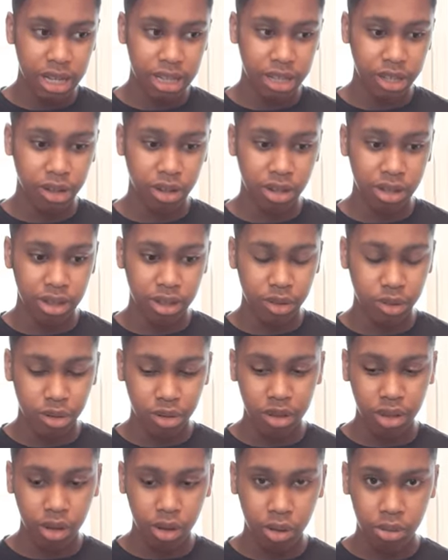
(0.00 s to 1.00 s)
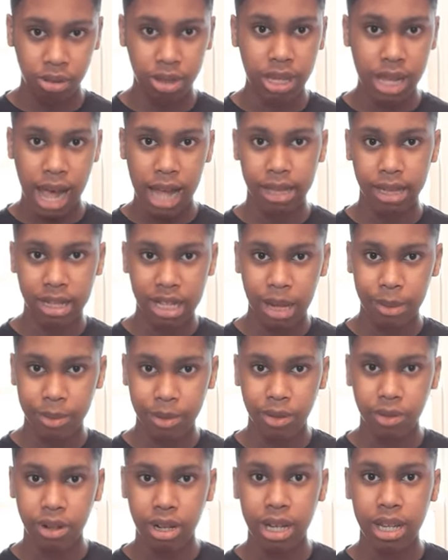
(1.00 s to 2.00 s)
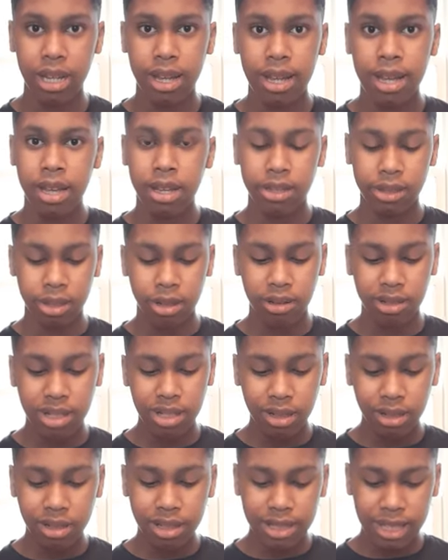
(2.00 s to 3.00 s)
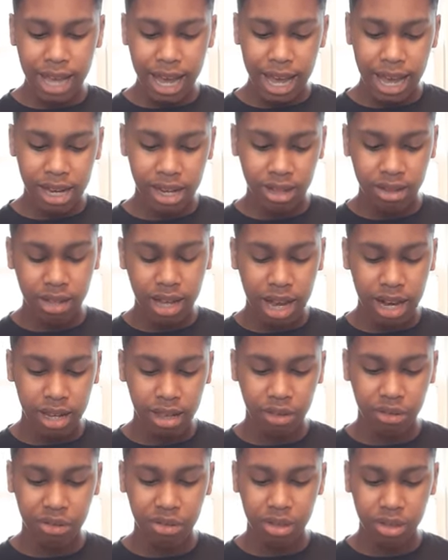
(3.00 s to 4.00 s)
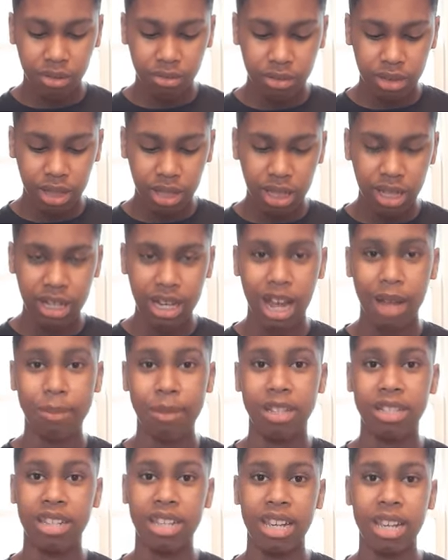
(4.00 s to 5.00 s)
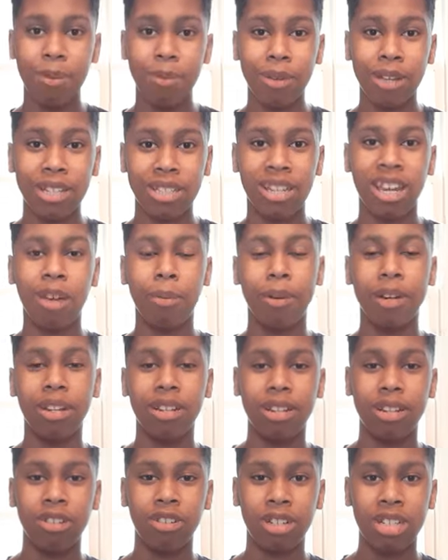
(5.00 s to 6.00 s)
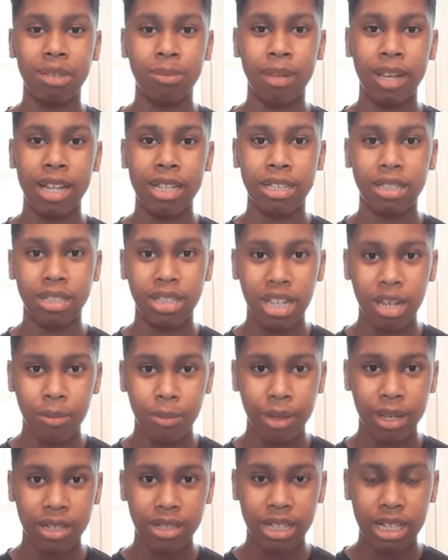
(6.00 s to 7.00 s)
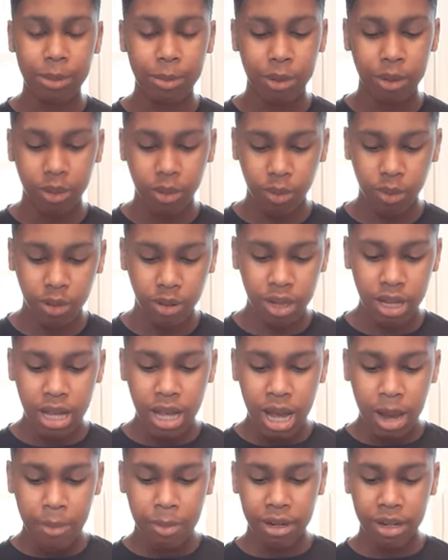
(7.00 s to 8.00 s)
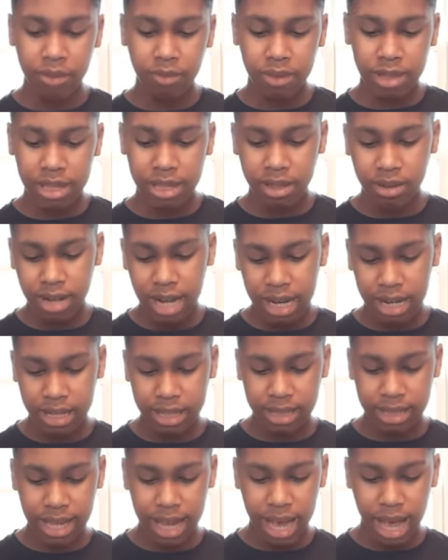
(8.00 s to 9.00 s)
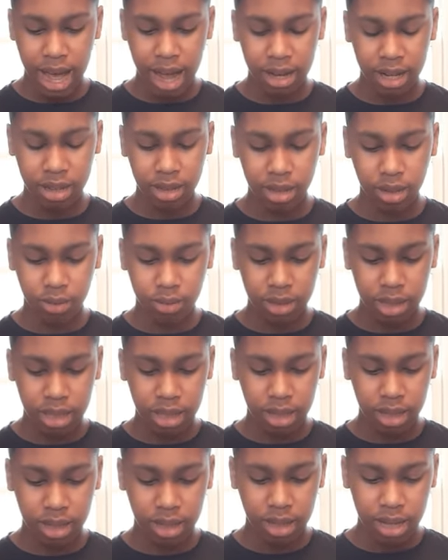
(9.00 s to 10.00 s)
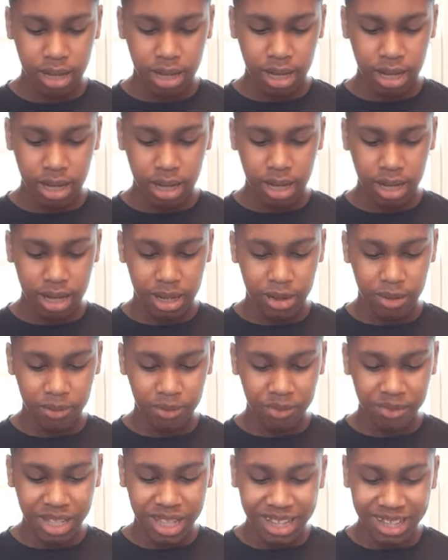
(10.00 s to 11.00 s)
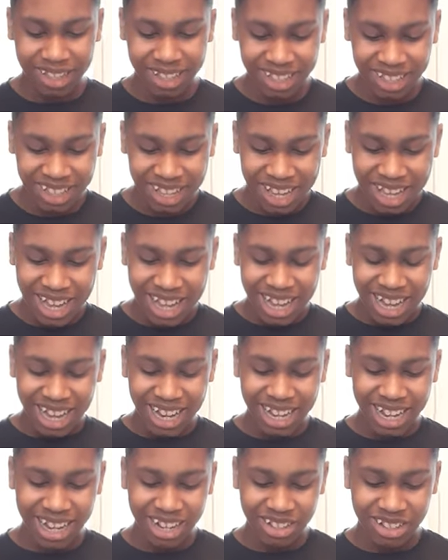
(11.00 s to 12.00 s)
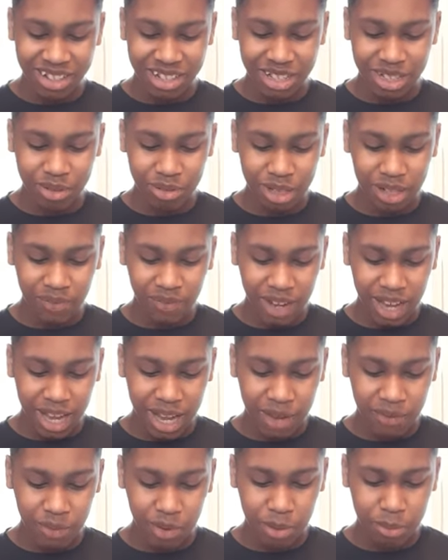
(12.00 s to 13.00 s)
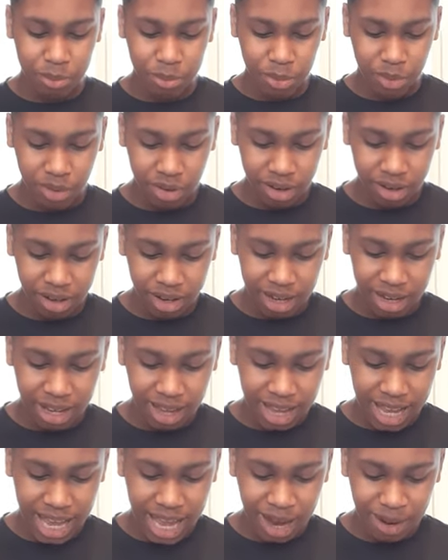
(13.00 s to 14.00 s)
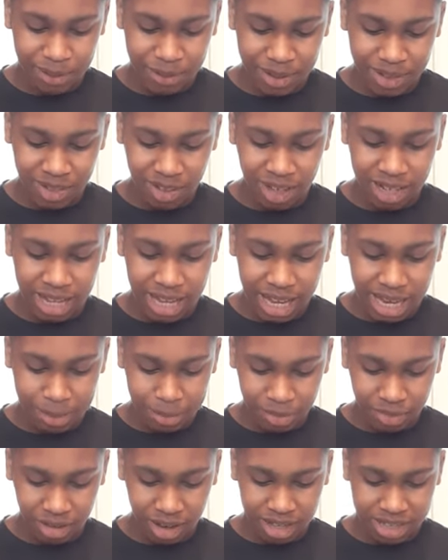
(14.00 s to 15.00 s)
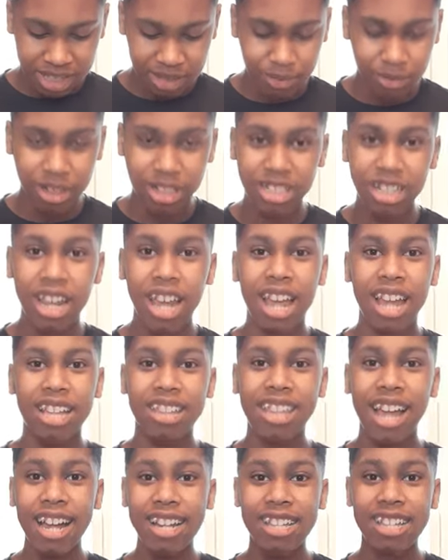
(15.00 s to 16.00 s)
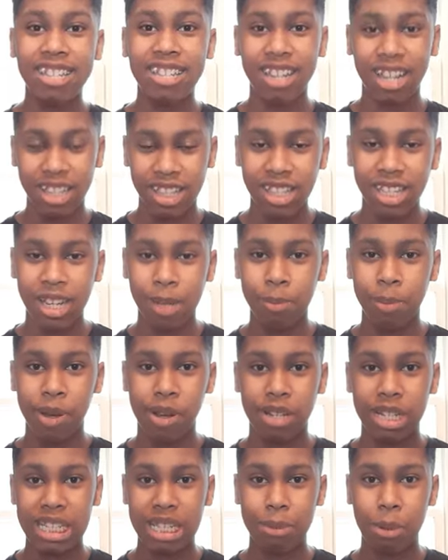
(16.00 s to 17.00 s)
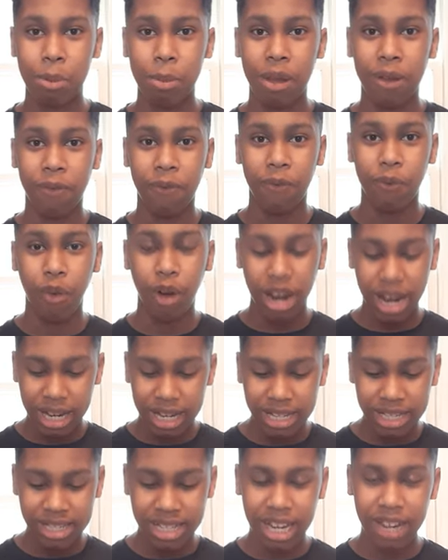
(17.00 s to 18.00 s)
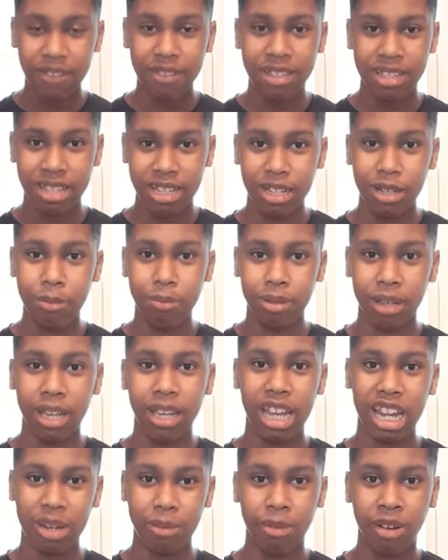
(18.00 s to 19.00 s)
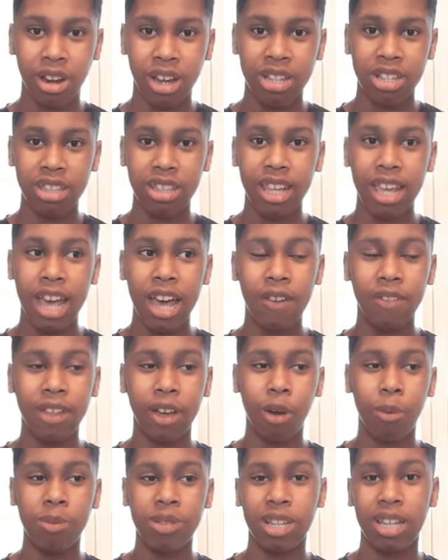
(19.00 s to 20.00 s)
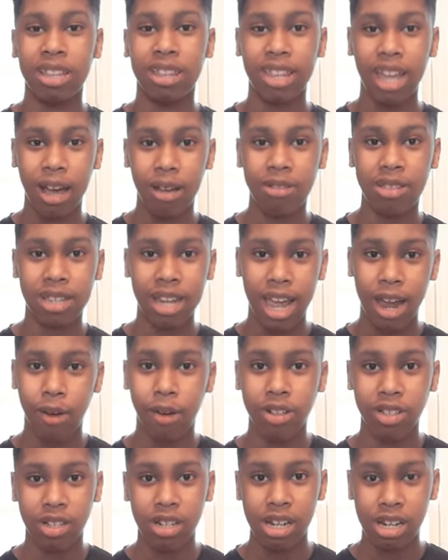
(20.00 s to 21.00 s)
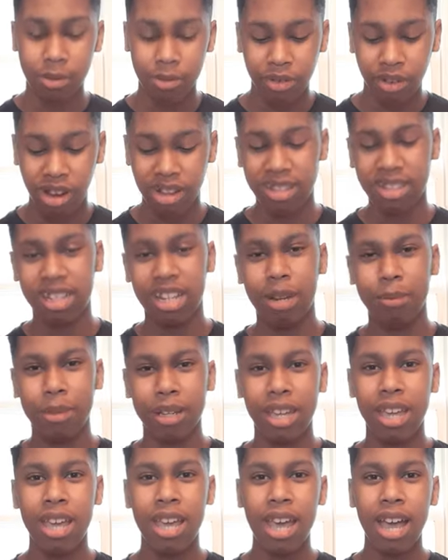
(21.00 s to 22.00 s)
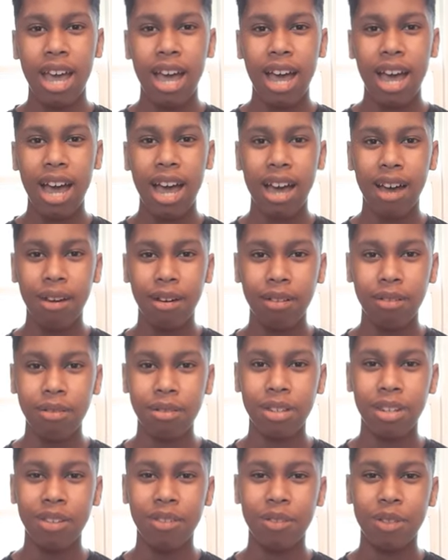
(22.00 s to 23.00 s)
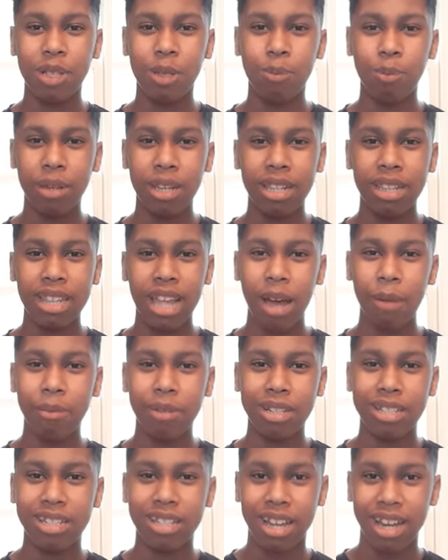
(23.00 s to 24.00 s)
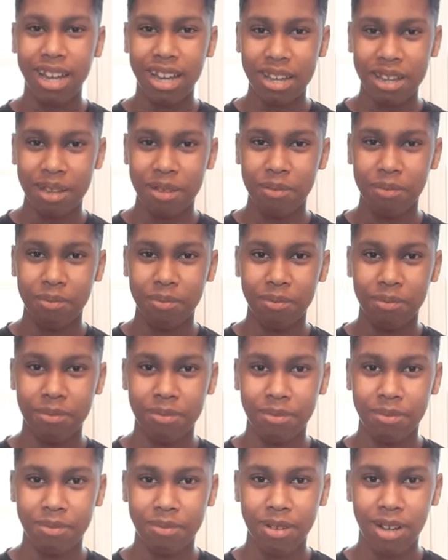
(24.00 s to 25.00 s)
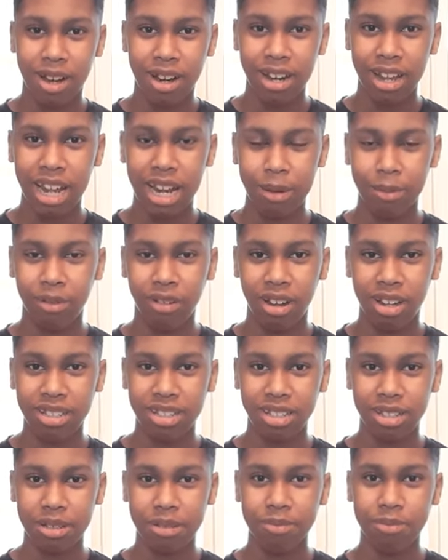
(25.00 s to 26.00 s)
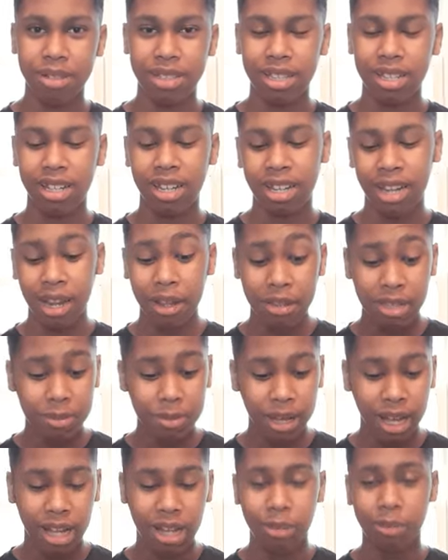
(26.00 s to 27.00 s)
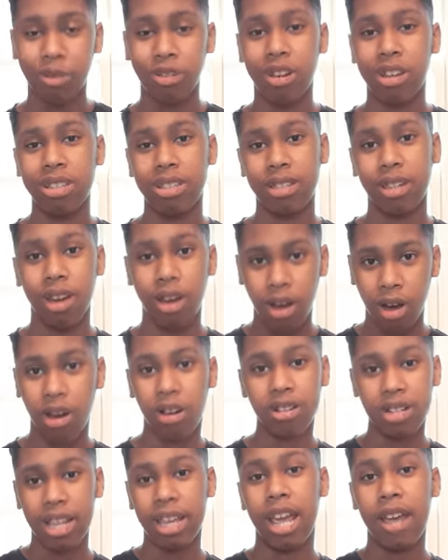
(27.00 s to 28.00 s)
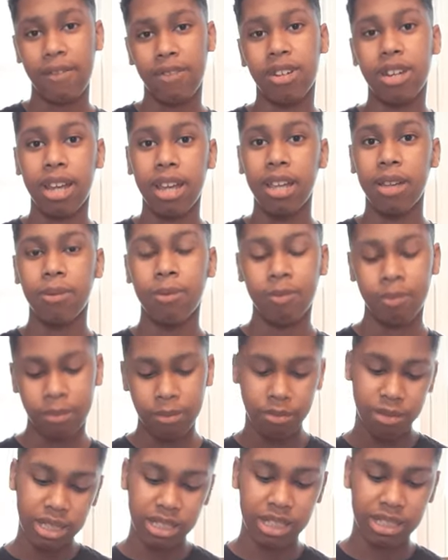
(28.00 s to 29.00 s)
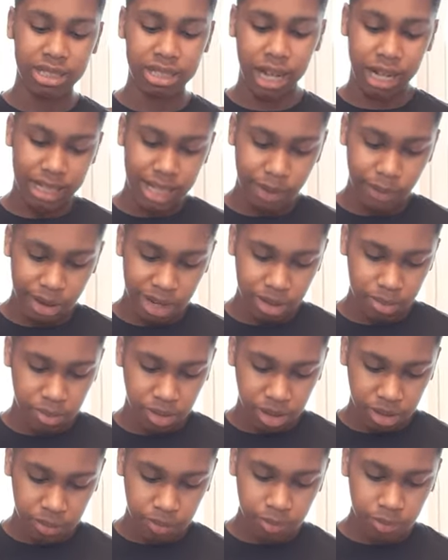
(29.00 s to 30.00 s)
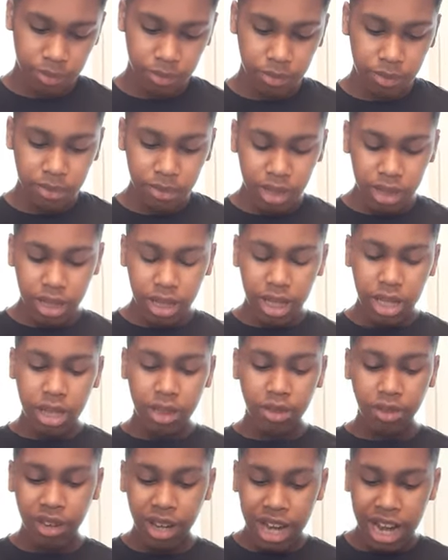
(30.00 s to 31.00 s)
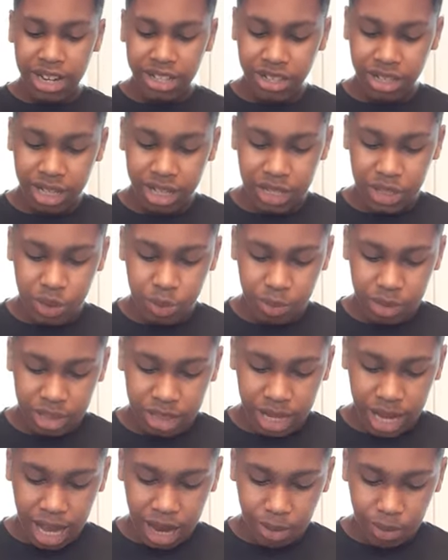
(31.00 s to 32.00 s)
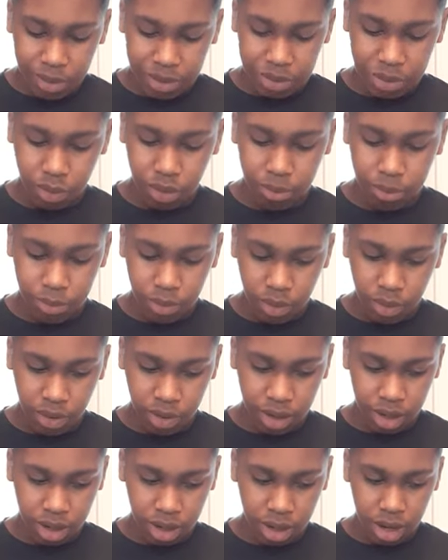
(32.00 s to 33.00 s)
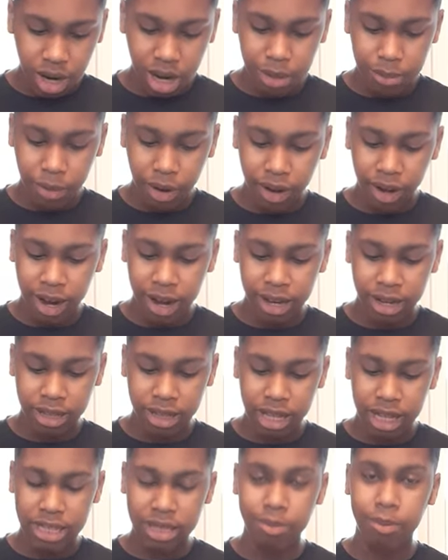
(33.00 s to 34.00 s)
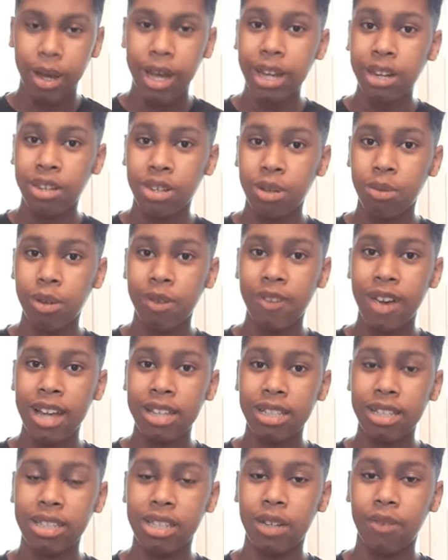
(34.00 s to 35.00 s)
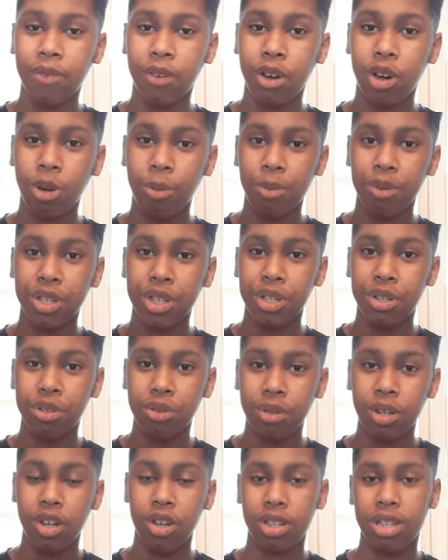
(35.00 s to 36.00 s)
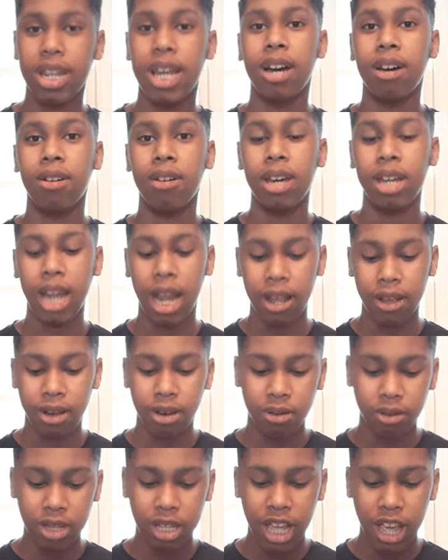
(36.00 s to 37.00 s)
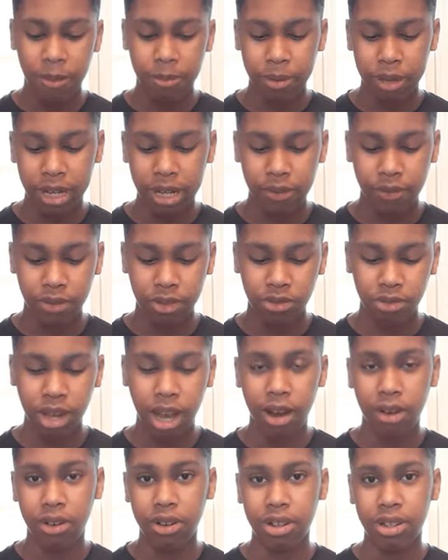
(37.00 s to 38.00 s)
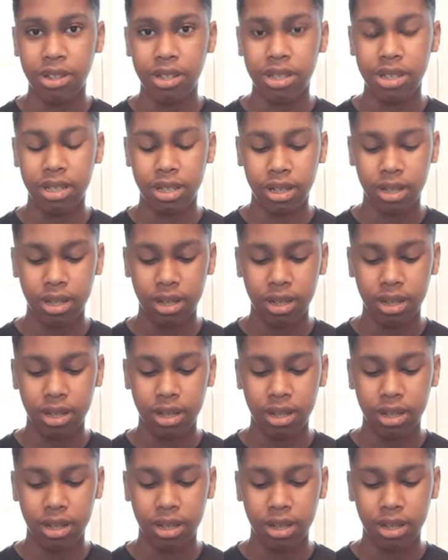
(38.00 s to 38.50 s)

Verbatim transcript: and they're literally only at the laboratory. So it's a little sad. It got a little lonely. Now I'm the champion, so everybody addresses me as champion, so that's pretty cool. But it was still kind of sad and lonely. Um, 125 or more hours on Animal Crossing, which that's nothing compared to some of my friends that I've seen playing Animal Crossing. They have like almost a thousand hours on Animal Crossing, and I'm like, how do you spend that much time? on Animal Crossing. But then again, I used to play Animal Crossing all day, every day, but it's just not that way anymore. 320 hours or more on Mario Kart Deluxe. Mind you, we've had this thing for almost two years now, and I only have played it for three hours,